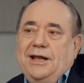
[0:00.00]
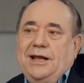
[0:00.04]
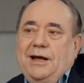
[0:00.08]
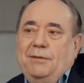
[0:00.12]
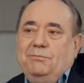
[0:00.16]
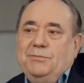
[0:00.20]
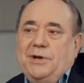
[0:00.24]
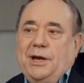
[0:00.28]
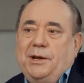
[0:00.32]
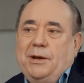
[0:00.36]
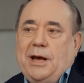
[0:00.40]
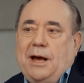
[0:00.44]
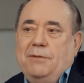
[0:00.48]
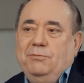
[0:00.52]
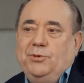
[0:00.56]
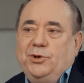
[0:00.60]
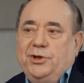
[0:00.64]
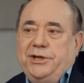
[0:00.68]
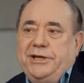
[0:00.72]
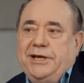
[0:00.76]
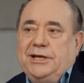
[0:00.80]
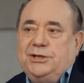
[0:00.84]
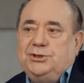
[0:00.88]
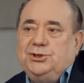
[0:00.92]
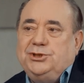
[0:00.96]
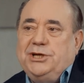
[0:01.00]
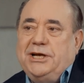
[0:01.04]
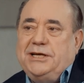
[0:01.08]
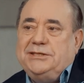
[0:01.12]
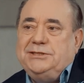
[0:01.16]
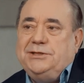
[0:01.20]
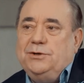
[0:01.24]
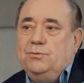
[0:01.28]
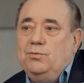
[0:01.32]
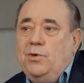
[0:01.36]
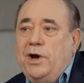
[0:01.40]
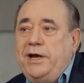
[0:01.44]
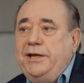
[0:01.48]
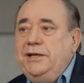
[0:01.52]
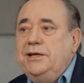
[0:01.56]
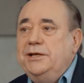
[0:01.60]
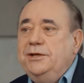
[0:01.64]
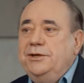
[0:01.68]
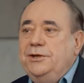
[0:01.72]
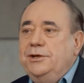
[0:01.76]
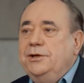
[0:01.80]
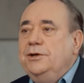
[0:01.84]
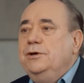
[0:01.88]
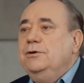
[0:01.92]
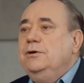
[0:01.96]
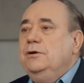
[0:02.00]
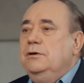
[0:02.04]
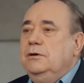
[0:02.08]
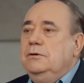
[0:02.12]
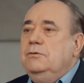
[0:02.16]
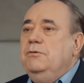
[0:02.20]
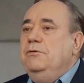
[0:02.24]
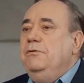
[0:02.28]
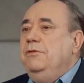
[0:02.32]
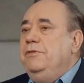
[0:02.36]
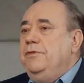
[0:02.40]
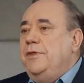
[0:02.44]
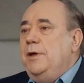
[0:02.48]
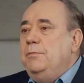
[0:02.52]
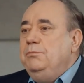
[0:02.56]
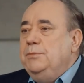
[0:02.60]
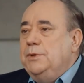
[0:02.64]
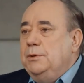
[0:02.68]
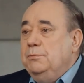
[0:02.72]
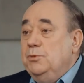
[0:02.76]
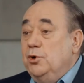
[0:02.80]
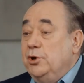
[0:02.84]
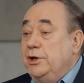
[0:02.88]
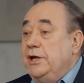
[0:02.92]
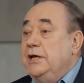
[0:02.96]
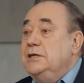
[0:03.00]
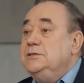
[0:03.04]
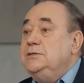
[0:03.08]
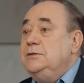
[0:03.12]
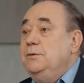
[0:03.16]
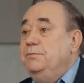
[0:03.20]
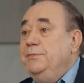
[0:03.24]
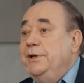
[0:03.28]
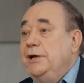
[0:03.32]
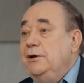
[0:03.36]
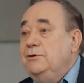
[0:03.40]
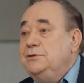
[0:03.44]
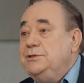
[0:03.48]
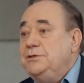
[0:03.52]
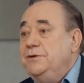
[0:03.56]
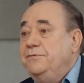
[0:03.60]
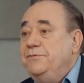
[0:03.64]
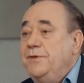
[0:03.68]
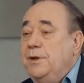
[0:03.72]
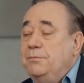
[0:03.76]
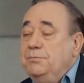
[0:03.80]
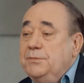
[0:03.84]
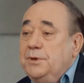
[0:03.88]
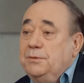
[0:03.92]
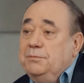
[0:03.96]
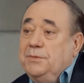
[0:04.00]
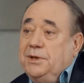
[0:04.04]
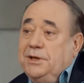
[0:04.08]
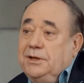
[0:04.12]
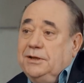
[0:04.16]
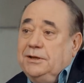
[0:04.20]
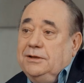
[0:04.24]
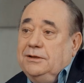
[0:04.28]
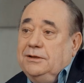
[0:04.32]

Well, I'm really interested. Why didn't you go and thump them or get somebody else to thump them? Well,